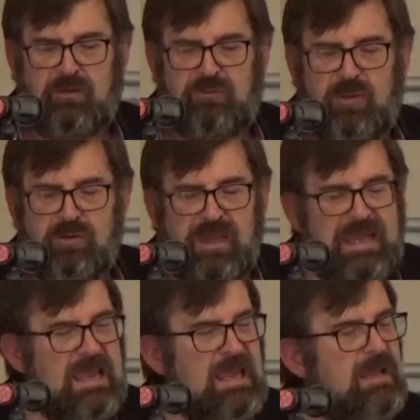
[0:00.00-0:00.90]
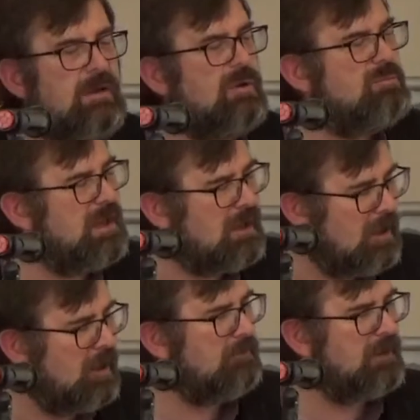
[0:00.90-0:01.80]
so that he could
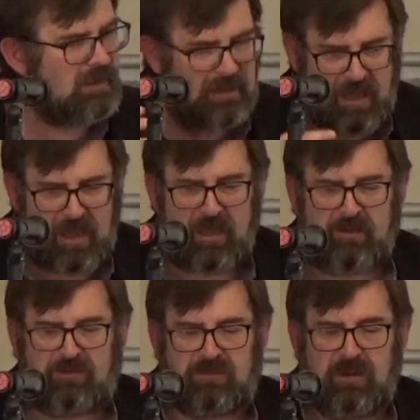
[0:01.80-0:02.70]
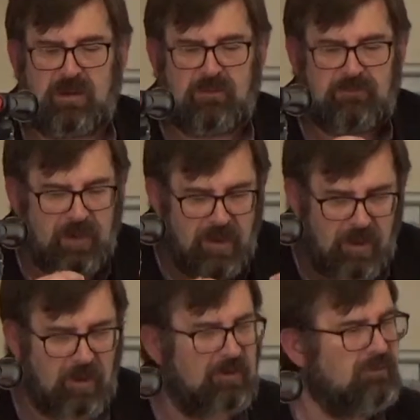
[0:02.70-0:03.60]
become the curse for
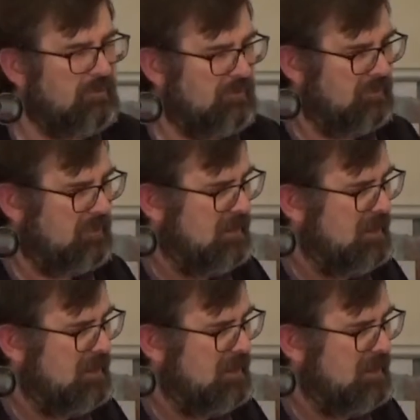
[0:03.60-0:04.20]
us,